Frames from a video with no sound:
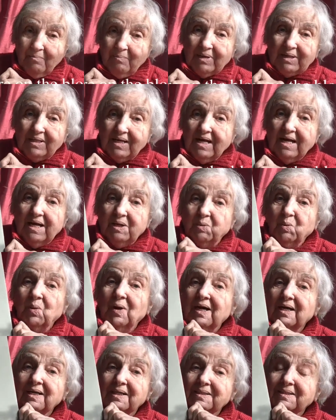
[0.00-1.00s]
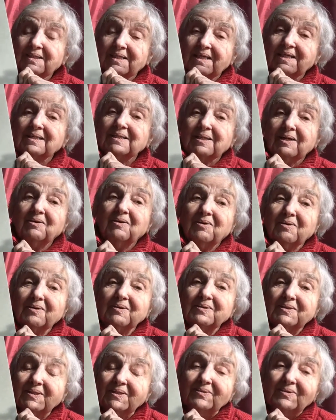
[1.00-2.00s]
but it works so
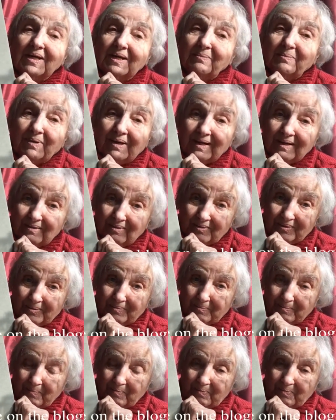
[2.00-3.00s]
long as you keep it good.